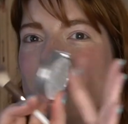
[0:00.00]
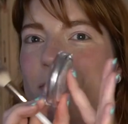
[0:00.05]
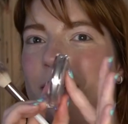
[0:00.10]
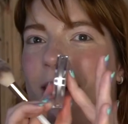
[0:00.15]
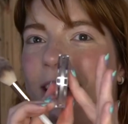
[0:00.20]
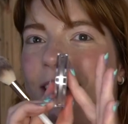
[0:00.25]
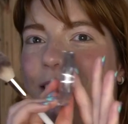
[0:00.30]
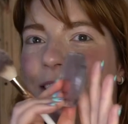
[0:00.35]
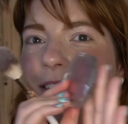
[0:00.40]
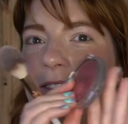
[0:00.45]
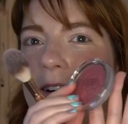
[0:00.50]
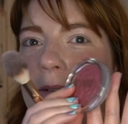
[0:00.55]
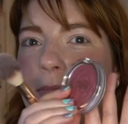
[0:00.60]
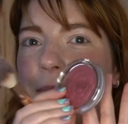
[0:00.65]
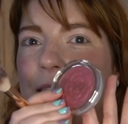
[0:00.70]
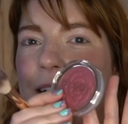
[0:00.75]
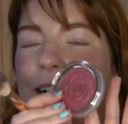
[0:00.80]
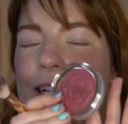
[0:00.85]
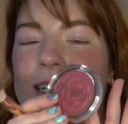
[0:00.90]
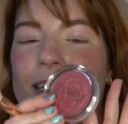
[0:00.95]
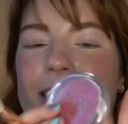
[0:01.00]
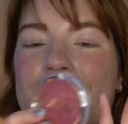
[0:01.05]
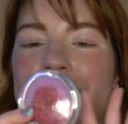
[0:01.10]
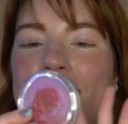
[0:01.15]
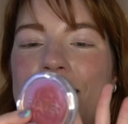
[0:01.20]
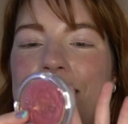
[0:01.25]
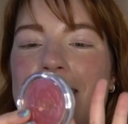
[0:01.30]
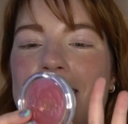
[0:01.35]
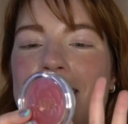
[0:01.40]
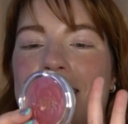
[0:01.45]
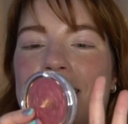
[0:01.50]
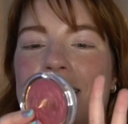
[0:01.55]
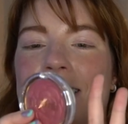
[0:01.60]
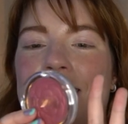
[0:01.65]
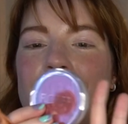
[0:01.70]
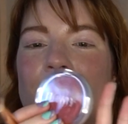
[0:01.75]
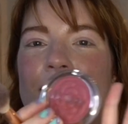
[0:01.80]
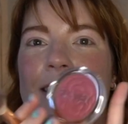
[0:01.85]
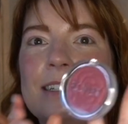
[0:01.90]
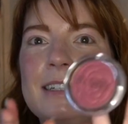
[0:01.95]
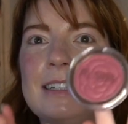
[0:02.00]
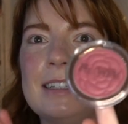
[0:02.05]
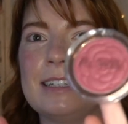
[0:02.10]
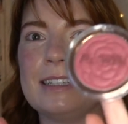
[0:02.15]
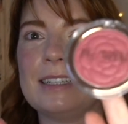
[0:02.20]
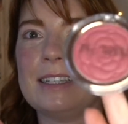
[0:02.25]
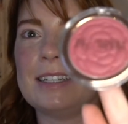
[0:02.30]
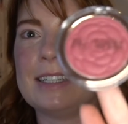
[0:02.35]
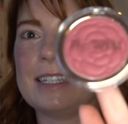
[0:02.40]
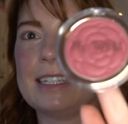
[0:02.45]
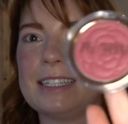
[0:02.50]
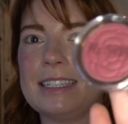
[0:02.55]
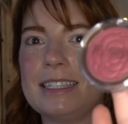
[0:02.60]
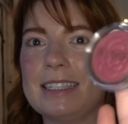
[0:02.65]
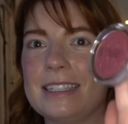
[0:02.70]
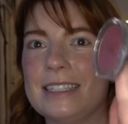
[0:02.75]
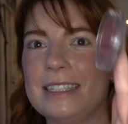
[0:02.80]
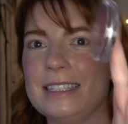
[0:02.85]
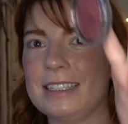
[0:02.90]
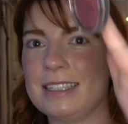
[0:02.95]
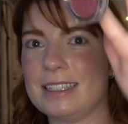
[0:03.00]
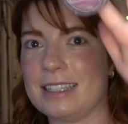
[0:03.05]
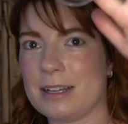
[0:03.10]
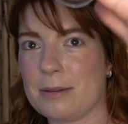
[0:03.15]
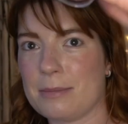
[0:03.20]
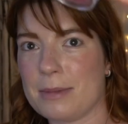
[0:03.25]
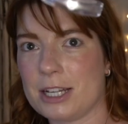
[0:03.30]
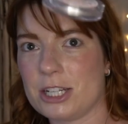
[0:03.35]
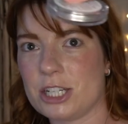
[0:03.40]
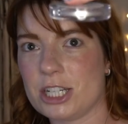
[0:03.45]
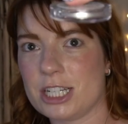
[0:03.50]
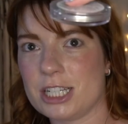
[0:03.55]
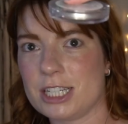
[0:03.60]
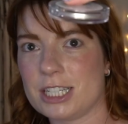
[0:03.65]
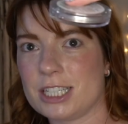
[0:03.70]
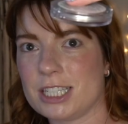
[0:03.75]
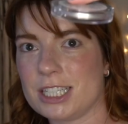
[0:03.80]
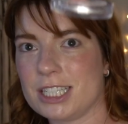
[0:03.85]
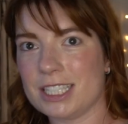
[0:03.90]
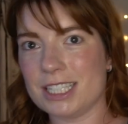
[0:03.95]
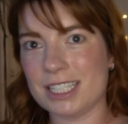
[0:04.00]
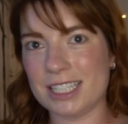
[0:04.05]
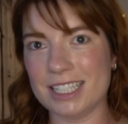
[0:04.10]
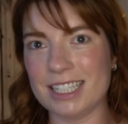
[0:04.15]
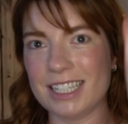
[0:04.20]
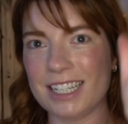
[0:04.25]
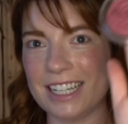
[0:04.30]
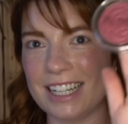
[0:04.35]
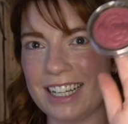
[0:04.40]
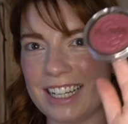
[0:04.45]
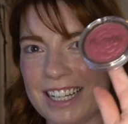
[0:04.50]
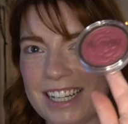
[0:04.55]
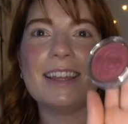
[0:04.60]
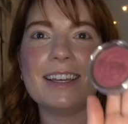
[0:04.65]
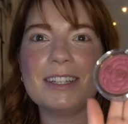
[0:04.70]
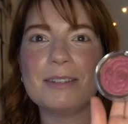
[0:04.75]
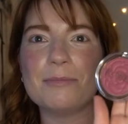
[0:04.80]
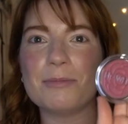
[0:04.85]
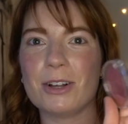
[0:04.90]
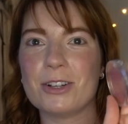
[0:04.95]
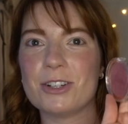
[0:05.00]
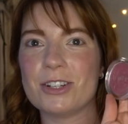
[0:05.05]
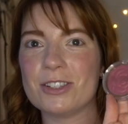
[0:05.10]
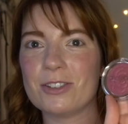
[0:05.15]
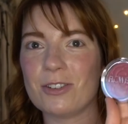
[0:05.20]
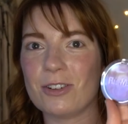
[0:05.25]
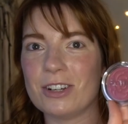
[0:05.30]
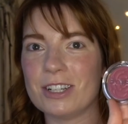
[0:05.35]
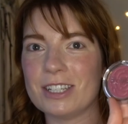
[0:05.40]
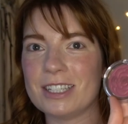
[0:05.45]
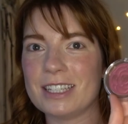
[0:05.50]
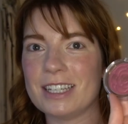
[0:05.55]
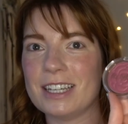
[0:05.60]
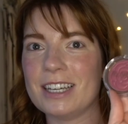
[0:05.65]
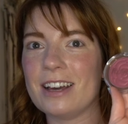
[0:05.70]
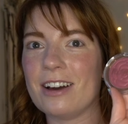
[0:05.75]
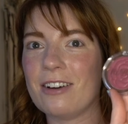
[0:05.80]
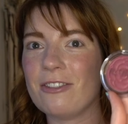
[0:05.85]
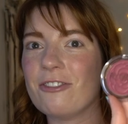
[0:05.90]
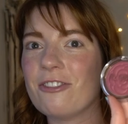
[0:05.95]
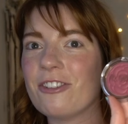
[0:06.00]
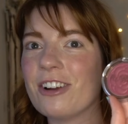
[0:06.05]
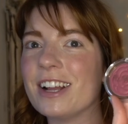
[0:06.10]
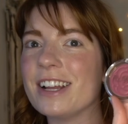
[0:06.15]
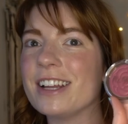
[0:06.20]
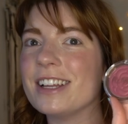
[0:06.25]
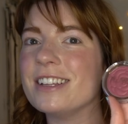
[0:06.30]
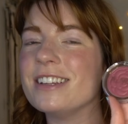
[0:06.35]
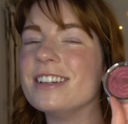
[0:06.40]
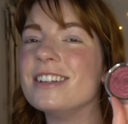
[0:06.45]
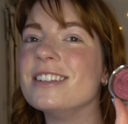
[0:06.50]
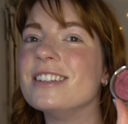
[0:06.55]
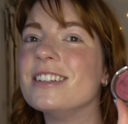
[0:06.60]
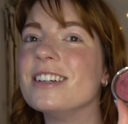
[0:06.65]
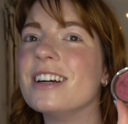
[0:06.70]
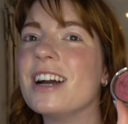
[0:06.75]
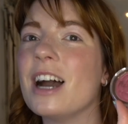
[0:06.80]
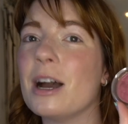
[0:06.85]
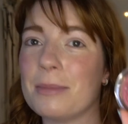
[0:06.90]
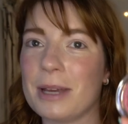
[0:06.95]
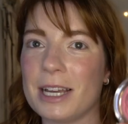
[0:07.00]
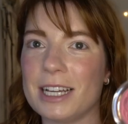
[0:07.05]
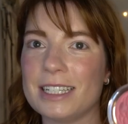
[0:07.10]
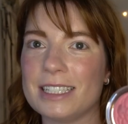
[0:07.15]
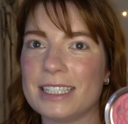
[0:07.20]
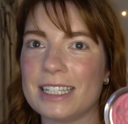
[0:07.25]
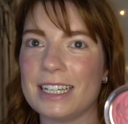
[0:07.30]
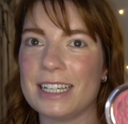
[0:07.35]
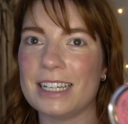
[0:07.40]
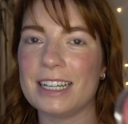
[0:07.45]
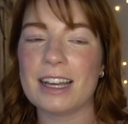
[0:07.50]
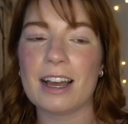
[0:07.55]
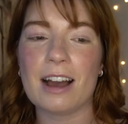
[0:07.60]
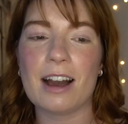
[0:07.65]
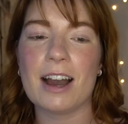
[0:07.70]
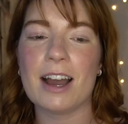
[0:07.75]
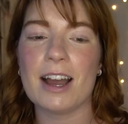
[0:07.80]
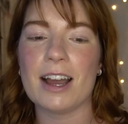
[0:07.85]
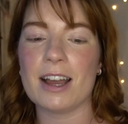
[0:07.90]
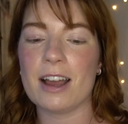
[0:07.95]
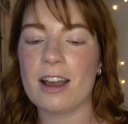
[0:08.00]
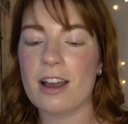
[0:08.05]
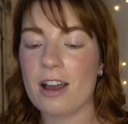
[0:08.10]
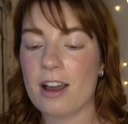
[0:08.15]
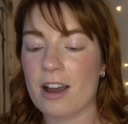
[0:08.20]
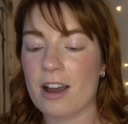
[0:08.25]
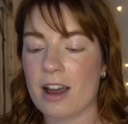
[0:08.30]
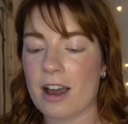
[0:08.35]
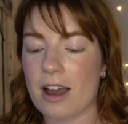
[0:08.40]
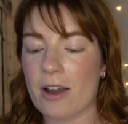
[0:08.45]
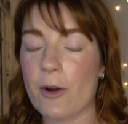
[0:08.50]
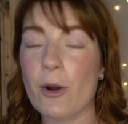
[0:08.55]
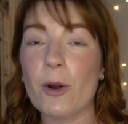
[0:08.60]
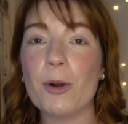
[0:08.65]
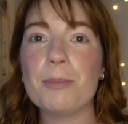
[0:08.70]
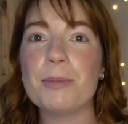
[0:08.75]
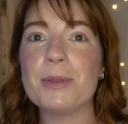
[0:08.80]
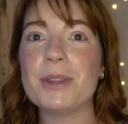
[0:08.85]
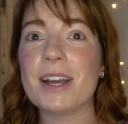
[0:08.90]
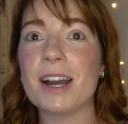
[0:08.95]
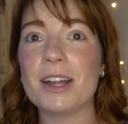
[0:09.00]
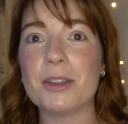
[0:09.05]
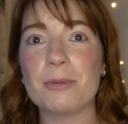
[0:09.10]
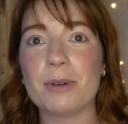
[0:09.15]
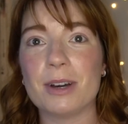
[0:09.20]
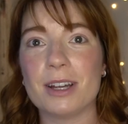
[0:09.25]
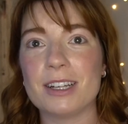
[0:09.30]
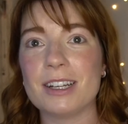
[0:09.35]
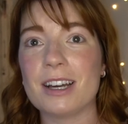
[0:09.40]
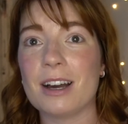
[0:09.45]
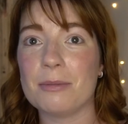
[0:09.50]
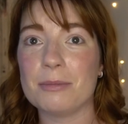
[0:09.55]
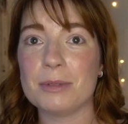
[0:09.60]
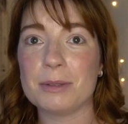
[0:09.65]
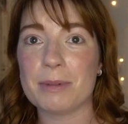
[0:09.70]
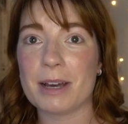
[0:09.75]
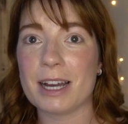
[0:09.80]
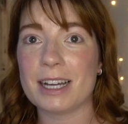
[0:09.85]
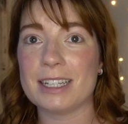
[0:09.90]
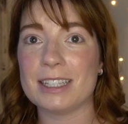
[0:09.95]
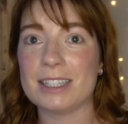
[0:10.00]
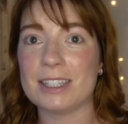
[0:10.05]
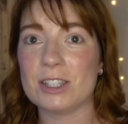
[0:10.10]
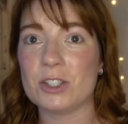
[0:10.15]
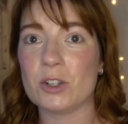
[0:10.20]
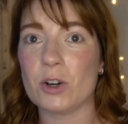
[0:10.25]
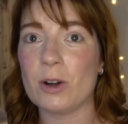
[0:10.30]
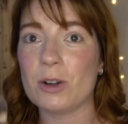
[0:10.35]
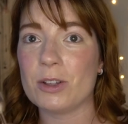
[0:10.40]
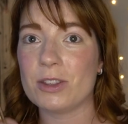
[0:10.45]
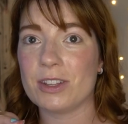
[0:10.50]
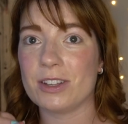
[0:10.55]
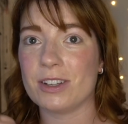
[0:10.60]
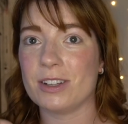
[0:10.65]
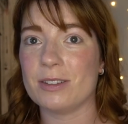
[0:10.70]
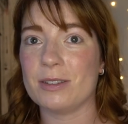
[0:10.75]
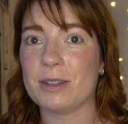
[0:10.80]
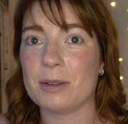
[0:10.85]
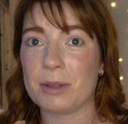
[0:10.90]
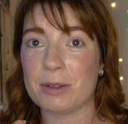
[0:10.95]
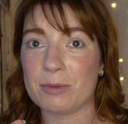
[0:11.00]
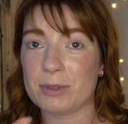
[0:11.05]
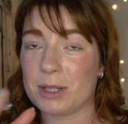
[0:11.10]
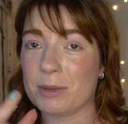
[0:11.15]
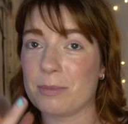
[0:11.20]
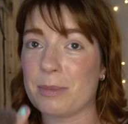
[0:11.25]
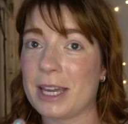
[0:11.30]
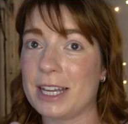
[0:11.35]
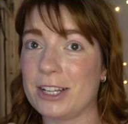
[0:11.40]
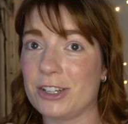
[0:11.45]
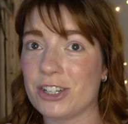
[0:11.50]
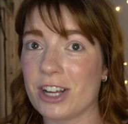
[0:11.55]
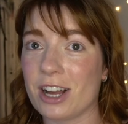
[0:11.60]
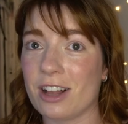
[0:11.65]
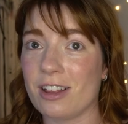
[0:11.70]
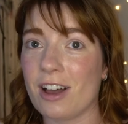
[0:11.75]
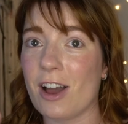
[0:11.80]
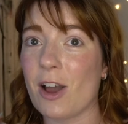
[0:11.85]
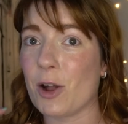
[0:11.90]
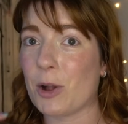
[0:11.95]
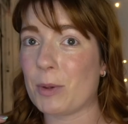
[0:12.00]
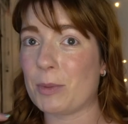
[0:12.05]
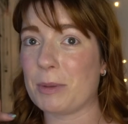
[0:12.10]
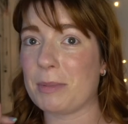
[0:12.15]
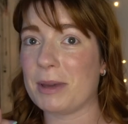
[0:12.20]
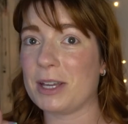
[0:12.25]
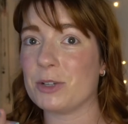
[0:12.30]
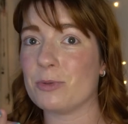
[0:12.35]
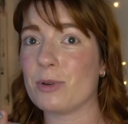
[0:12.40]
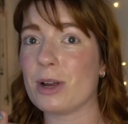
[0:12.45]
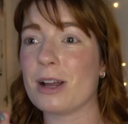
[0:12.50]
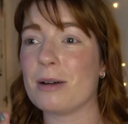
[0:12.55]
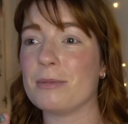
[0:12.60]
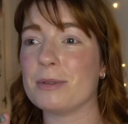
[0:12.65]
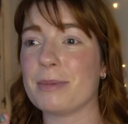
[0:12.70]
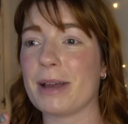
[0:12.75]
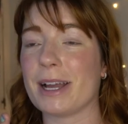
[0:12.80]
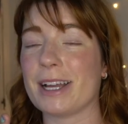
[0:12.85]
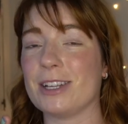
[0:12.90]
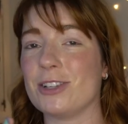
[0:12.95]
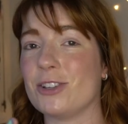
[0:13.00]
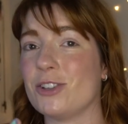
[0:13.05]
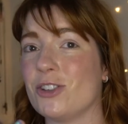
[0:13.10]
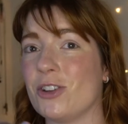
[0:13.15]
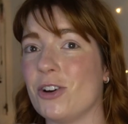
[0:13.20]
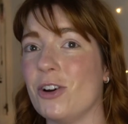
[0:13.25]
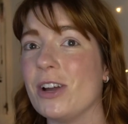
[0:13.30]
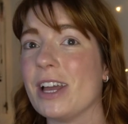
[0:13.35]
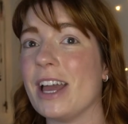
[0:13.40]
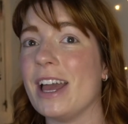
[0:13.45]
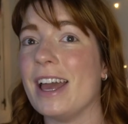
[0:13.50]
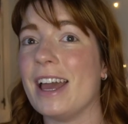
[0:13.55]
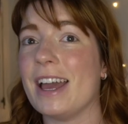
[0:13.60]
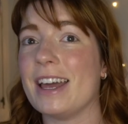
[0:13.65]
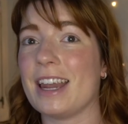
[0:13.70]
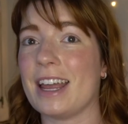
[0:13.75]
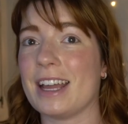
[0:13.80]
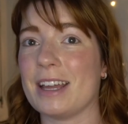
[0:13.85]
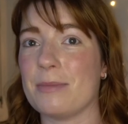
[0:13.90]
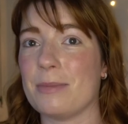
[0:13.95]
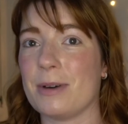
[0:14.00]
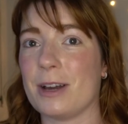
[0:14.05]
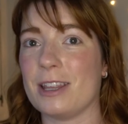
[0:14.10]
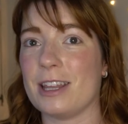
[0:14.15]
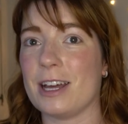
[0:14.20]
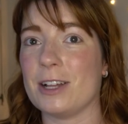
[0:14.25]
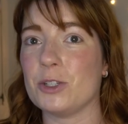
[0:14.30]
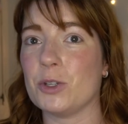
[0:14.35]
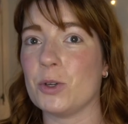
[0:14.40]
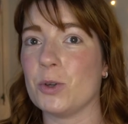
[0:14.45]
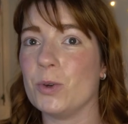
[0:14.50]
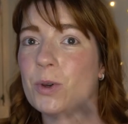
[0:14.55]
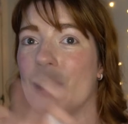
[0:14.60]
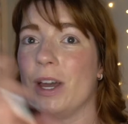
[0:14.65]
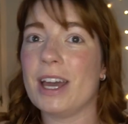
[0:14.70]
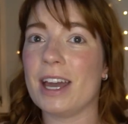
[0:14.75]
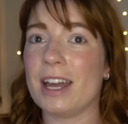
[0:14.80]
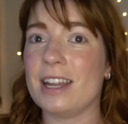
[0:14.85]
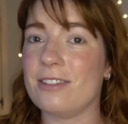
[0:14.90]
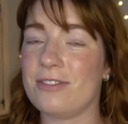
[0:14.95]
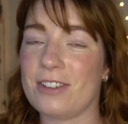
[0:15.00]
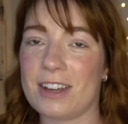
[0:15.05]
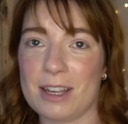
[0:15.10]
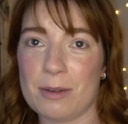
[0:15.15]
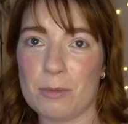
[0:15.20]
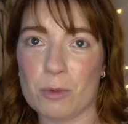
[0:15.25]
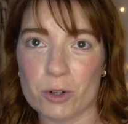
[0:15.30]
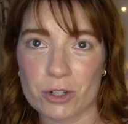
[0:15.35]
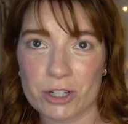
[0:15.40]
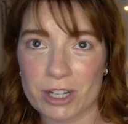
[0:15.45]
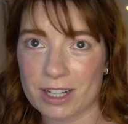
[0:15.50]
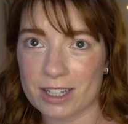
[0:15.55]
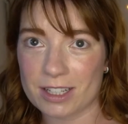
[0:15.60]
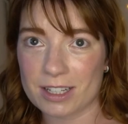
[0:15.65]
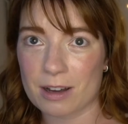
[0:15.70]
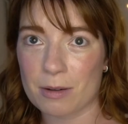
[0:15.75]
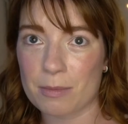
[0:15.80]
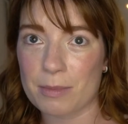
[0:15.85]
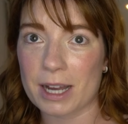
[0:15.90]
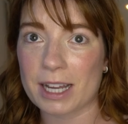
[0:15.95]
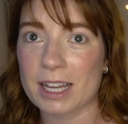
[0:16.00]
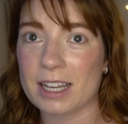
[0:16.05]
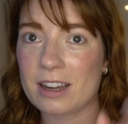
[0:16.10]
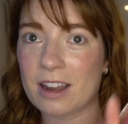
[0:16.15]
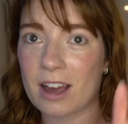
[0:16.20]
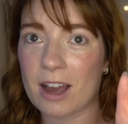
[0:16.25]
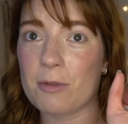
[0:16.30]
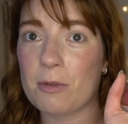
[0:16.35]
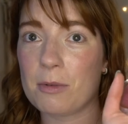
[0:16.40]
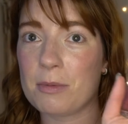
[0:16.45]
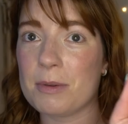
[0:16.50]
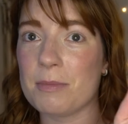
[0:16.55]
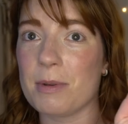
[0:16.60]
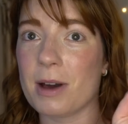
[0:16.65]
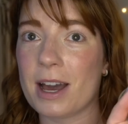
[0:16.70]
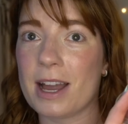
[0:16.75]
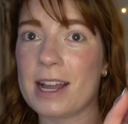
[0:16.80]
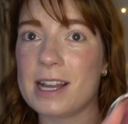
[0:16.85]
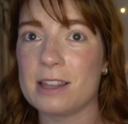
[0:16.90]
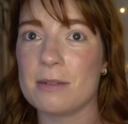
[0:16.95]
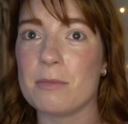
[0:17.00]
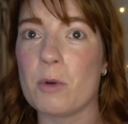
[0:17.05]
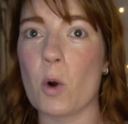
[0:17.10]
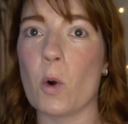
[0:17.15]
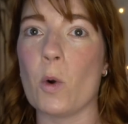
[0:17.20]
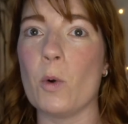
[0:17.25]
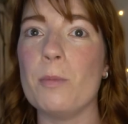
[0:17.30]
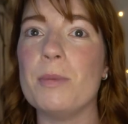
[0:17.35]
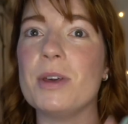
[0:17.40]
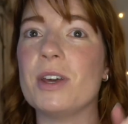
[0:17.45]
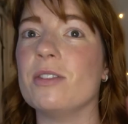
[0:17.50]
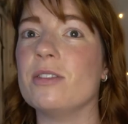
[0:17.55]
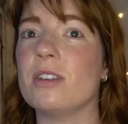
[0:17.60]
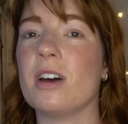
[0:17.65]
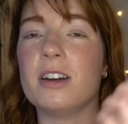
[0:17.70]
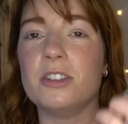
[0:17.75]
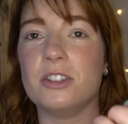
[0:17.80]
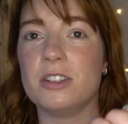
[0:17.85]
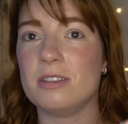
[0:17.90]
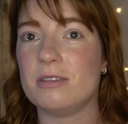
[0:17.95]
the back, so I'm like, look at it. It's like magic. These blushes, honestly, are freaking amazing. I hope the other one comes back in stock. It was a peach color. I hope the peach one comes back in stock and I can buy that too. And if any more shades come back in, I will be buying them all because I